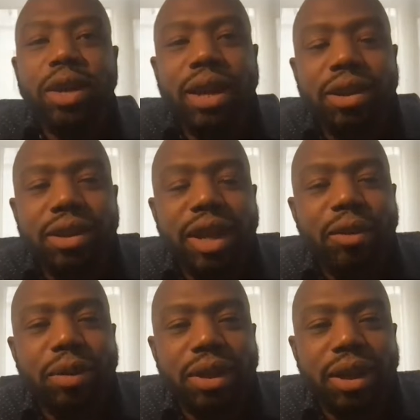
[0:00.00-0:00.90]
you, Nancy. That
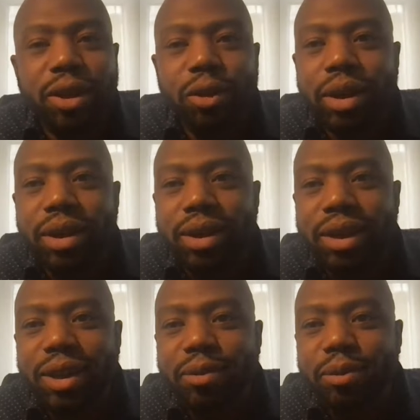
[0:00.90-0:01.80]
was a great
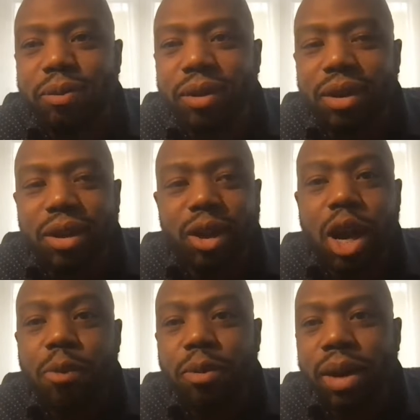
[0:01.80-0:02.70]
uh,
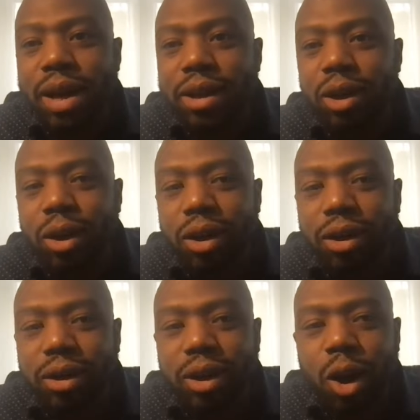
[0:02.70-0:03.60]
compromise
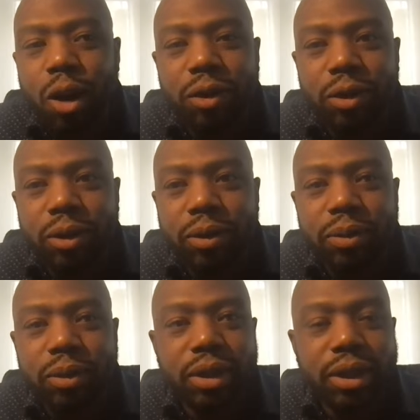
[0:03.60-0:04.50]
uh, offer you
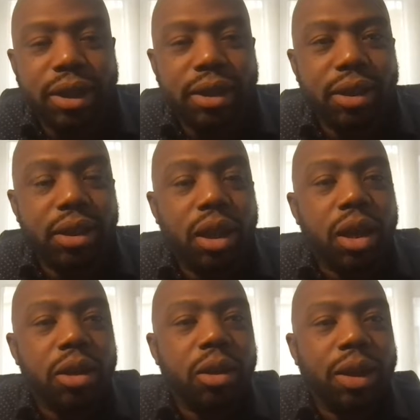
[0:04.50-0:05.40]
suggested.
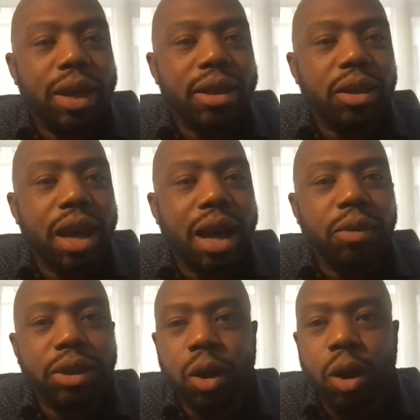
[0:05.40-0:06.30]
So let's, I would
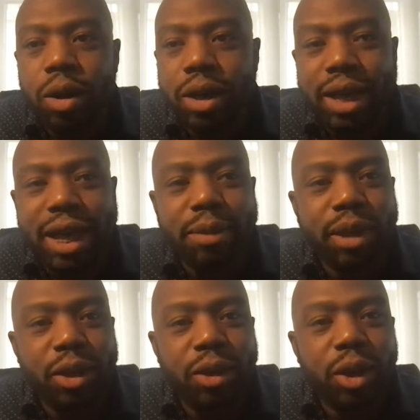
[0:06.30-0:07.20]
just call your names
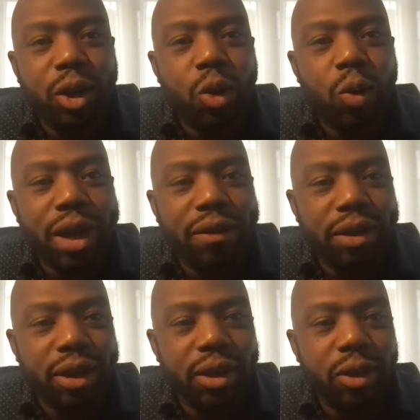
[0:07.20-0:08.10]
and you can go one after
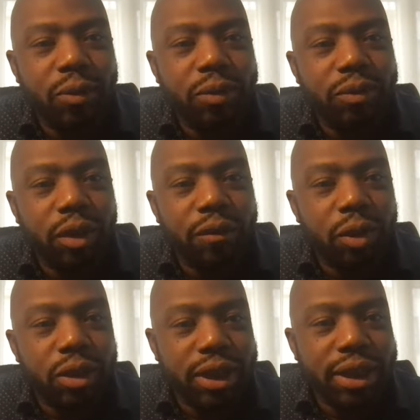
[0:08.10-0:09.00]
the other. The
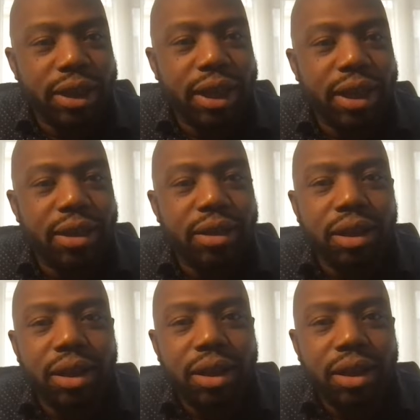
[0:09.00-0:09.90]
first is Sten,
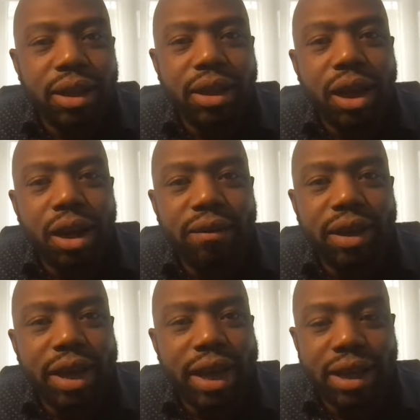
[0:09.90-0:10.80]
then
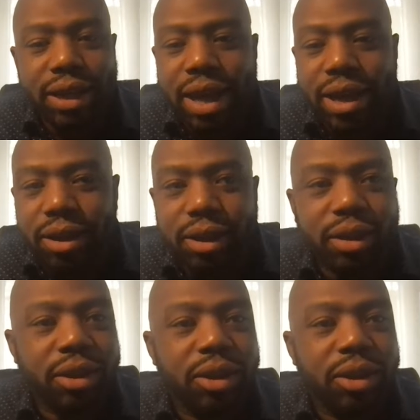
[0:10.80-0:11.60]
Kaveh, and Natalie.